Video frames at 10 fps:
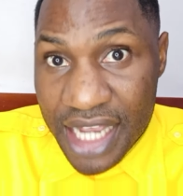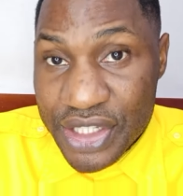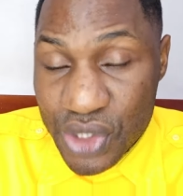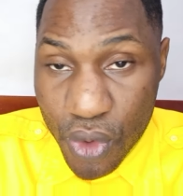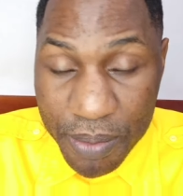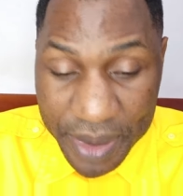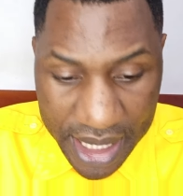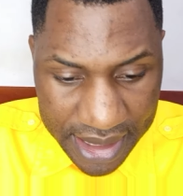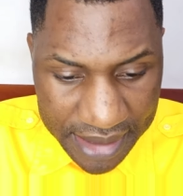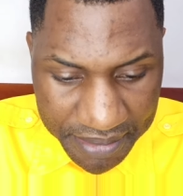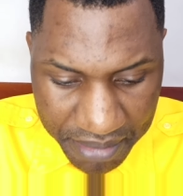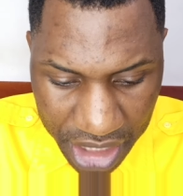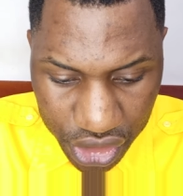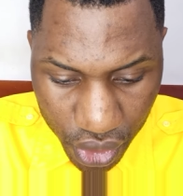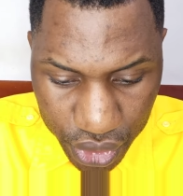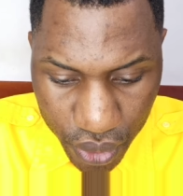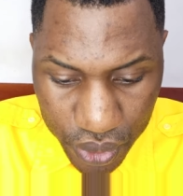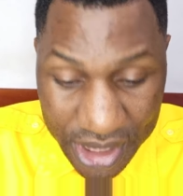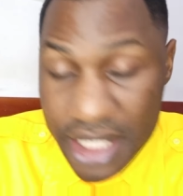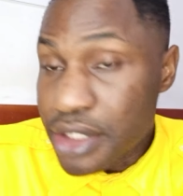So please make sure
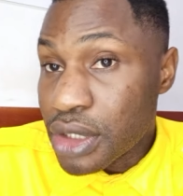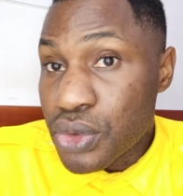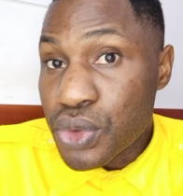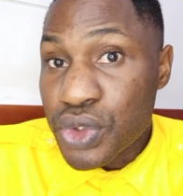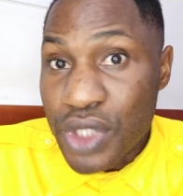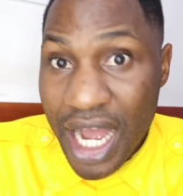you stay glued